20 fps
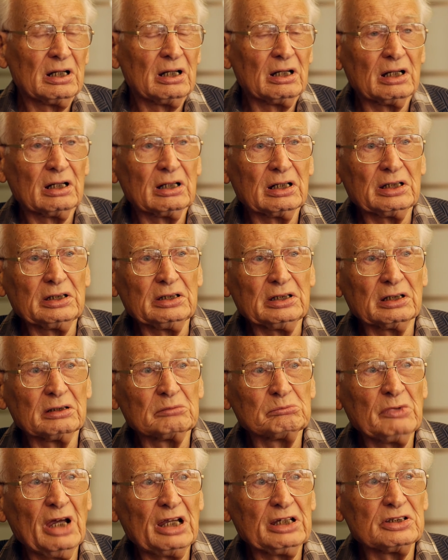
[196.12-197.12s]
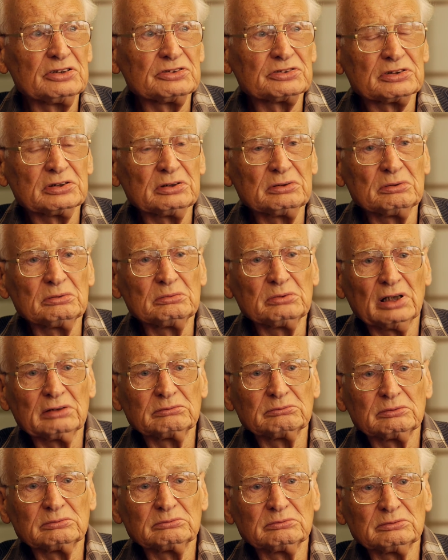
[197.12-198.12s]
I managed
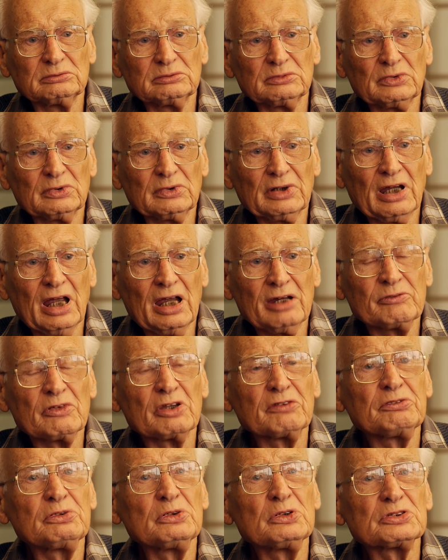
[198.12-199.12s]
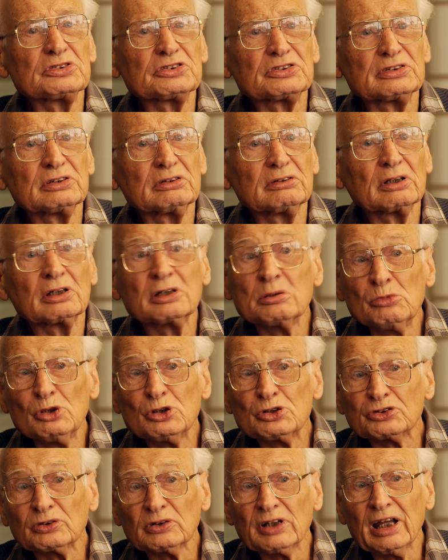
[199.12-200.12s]
to have the first
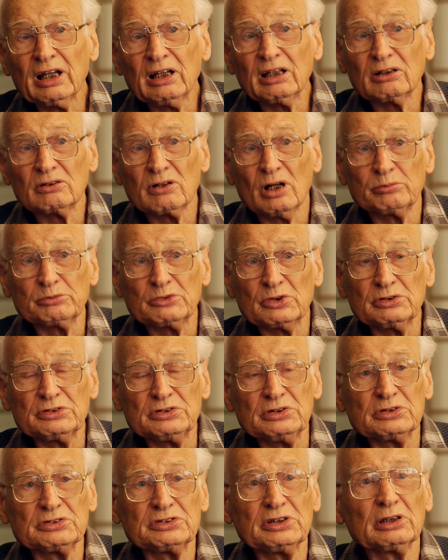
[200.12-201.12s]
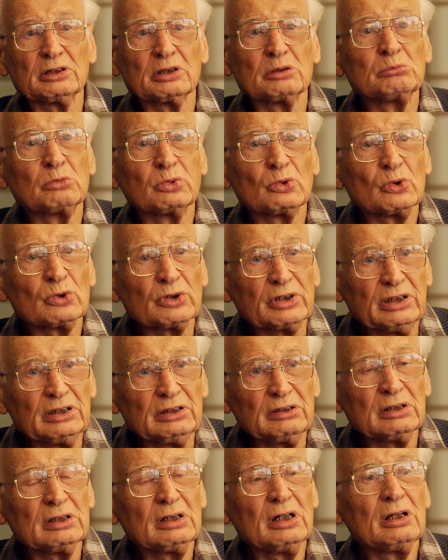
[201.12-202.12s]
commercial helicopter in New Zealand brought
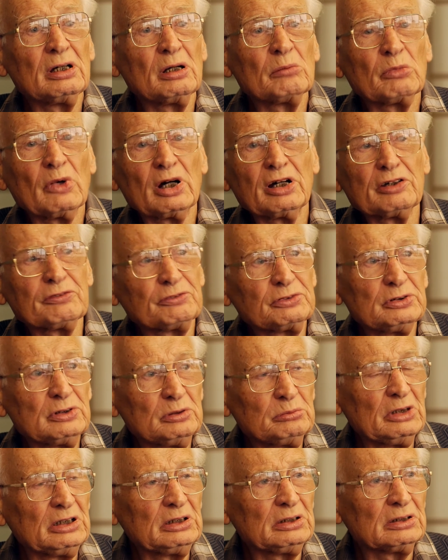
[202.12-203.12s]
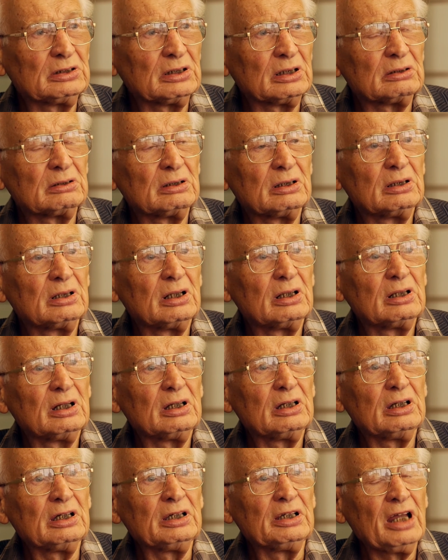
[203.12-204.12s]
in by a firm
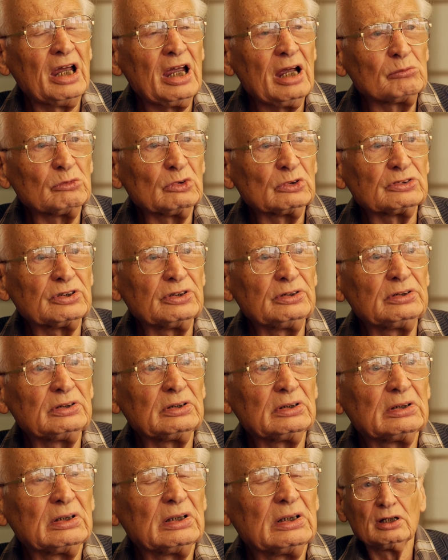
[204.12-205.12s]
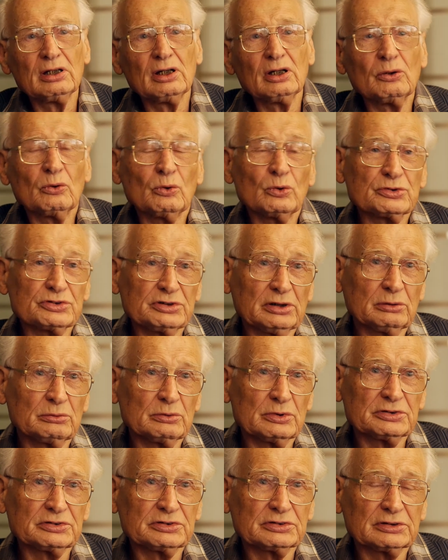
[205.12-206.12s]
in Hamilton. Also
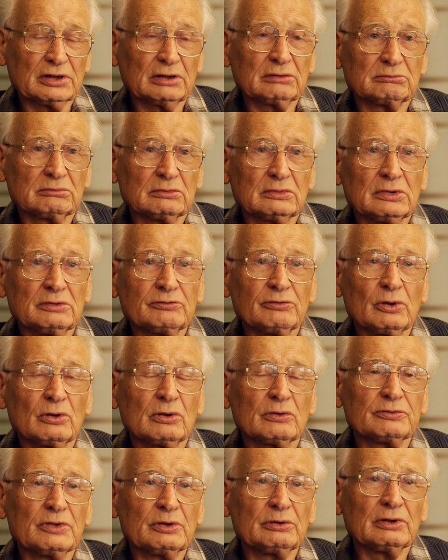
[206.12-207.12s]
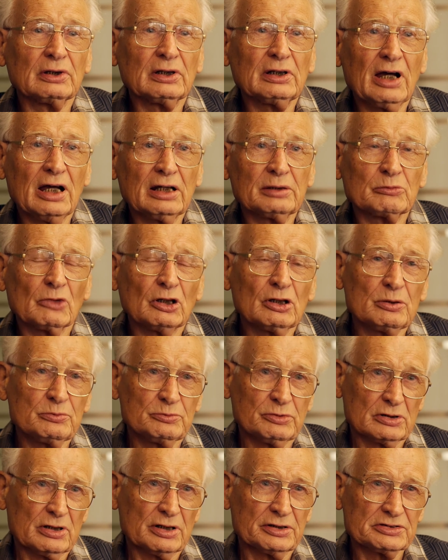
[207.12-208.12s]
was involved in the Harlem
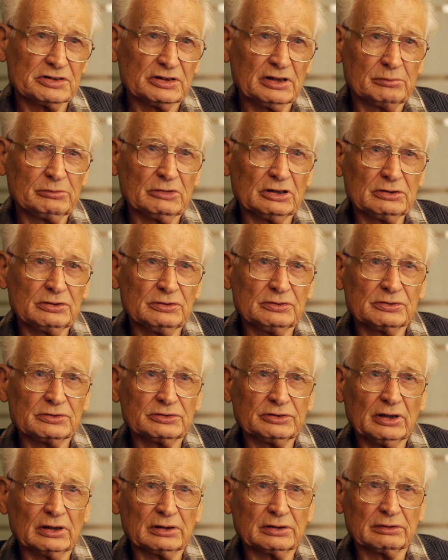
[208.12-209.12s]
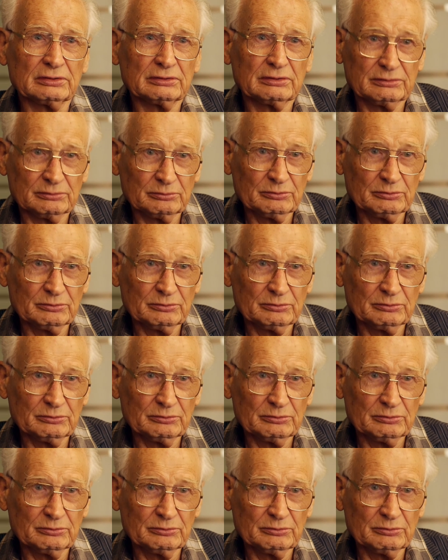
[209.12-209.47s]
Globetrotters coming to New Zealand.